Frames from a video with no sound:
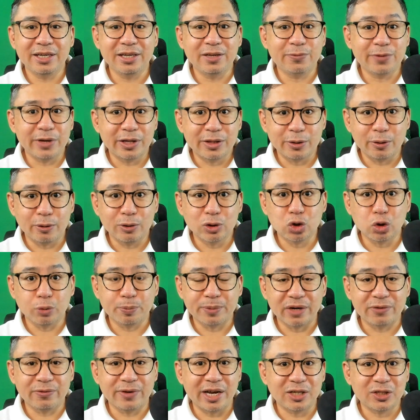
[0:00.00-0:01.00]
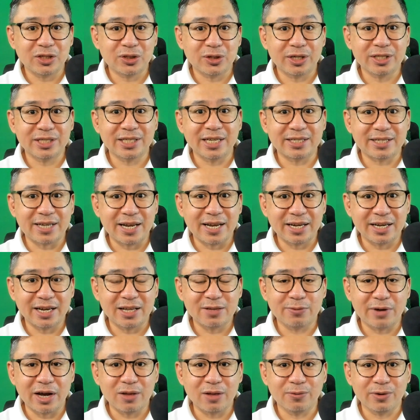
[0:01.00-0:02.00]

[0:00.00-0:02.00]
even though supervisors and rank and